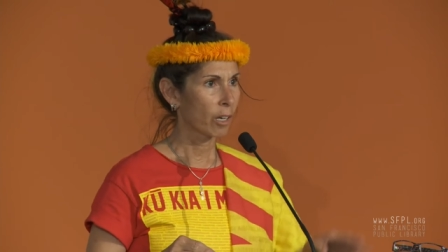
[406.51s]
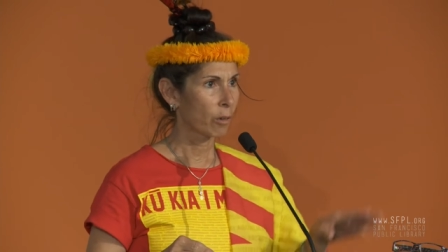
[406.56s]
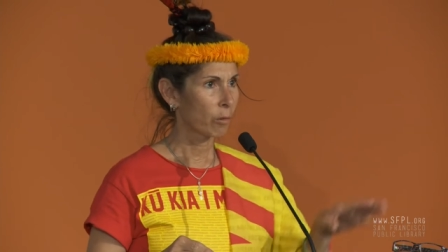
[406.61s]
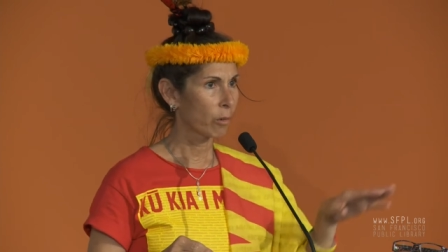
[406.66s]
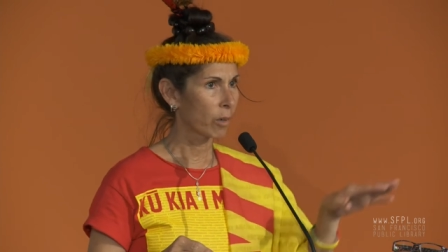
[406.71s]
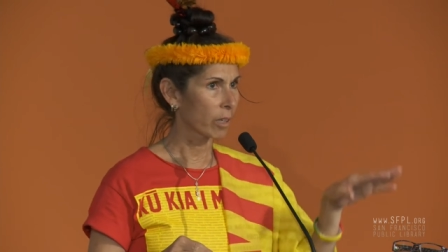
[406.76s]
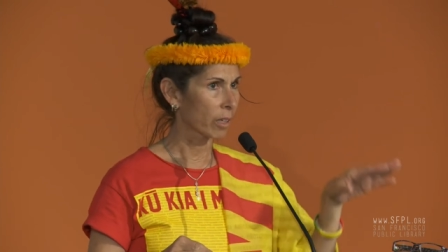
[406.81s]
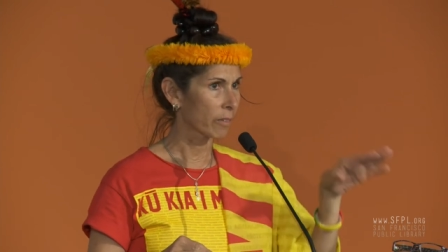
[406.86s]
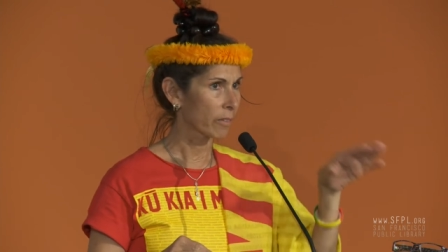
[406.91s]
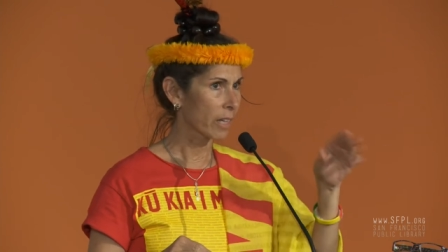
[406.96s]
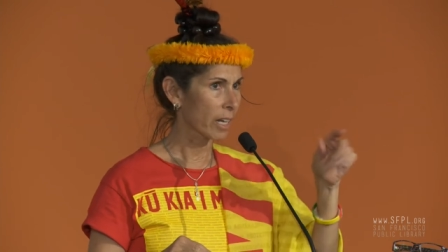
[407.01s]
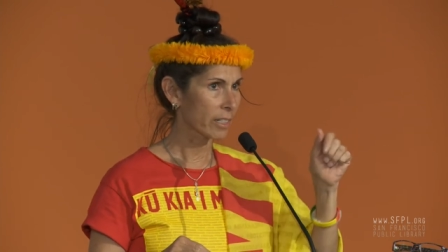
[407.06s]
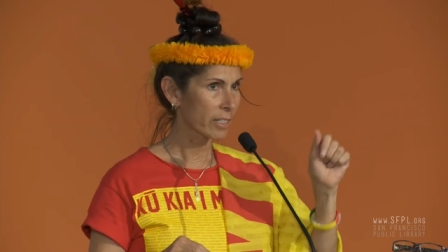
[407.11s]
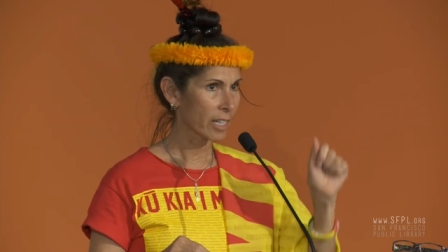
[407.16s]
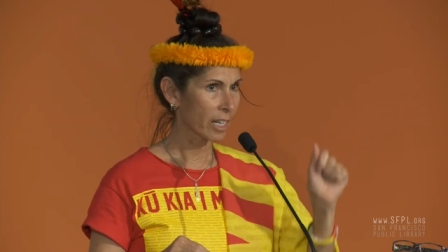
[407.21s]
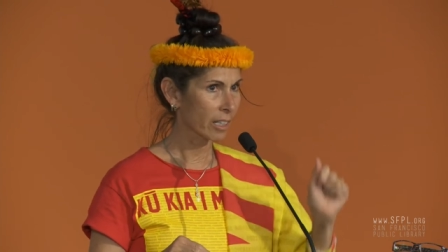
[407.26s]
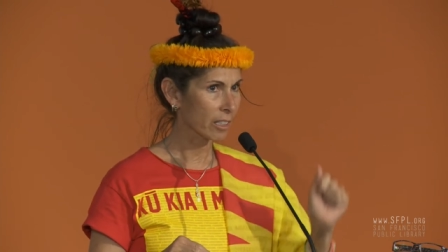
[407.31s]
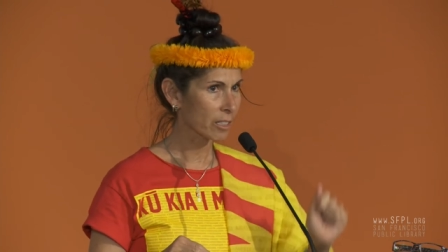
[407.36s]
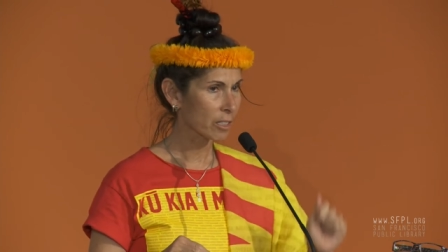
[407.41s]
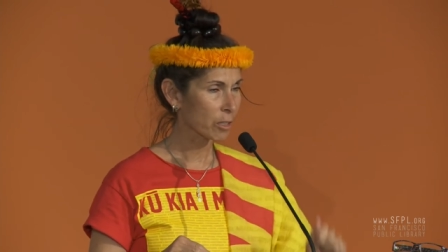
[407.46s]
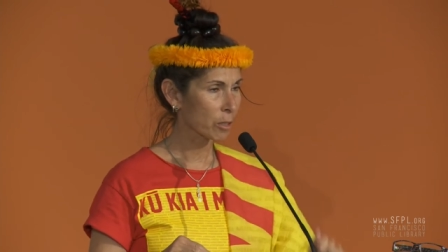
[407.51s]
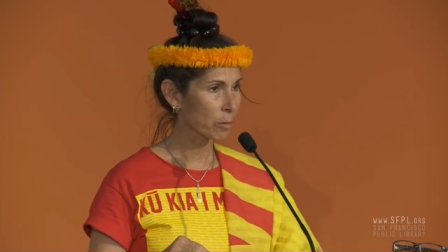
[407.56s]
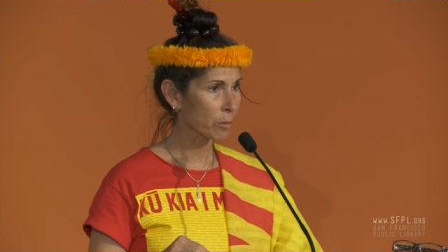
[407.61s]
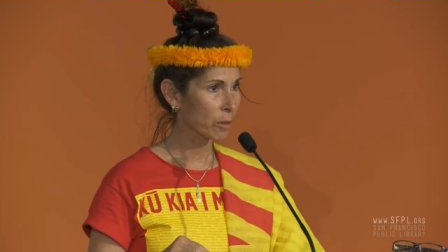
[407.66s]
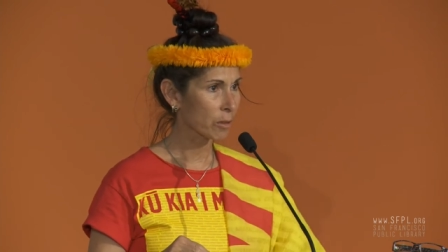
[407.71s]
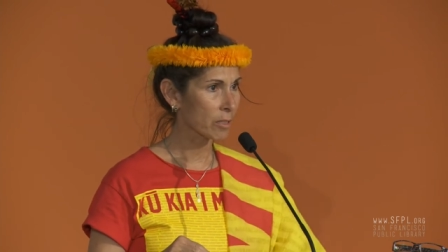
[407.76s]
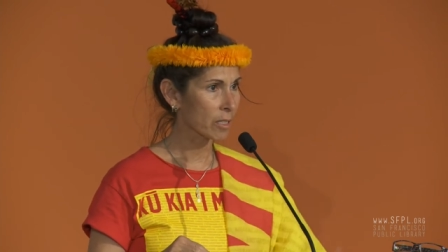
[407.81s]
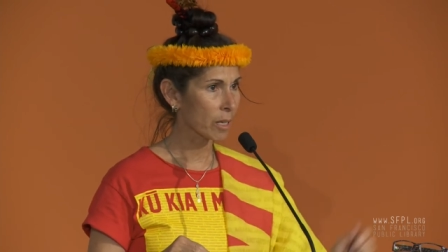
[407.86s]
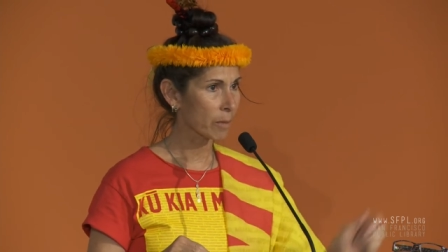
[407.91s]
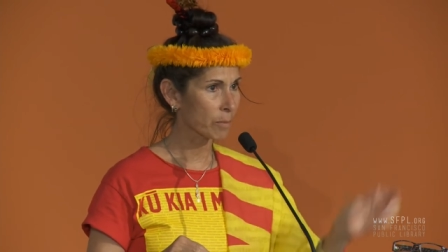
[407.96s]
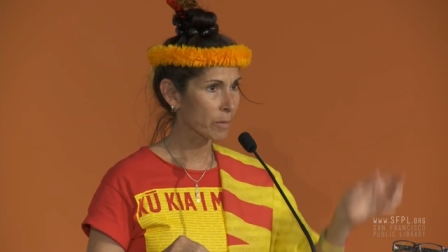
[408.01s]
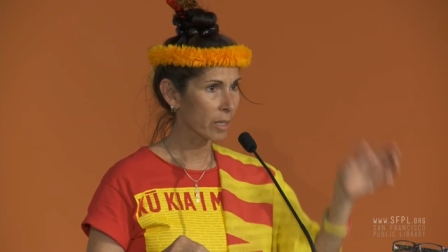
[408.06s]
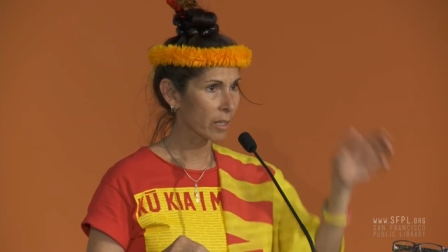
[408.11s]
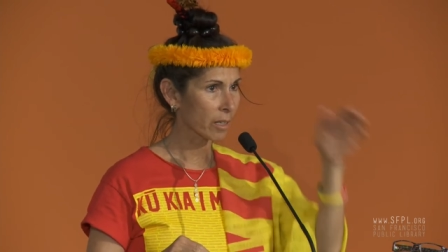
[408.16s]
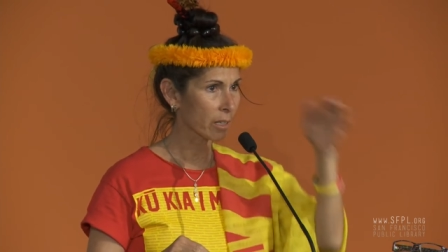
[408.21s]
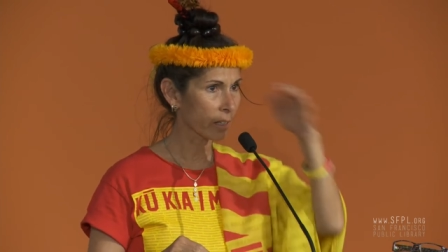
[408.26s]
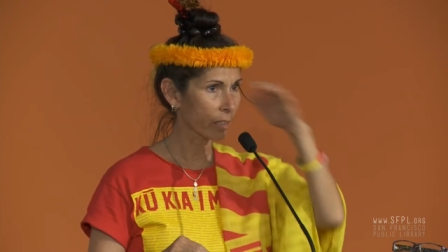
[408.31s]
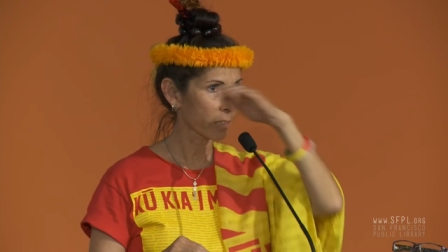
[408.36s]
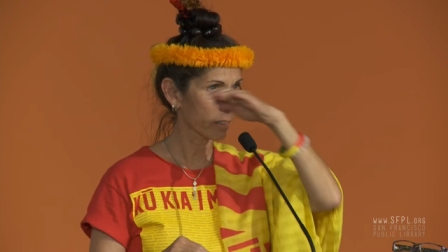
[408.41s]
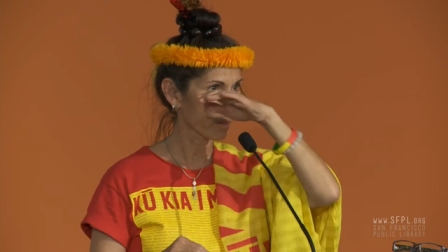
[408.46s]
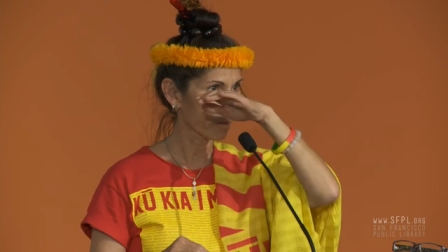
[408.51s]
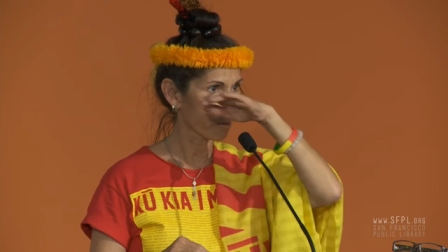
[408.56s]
Well, if that telescope goes up there,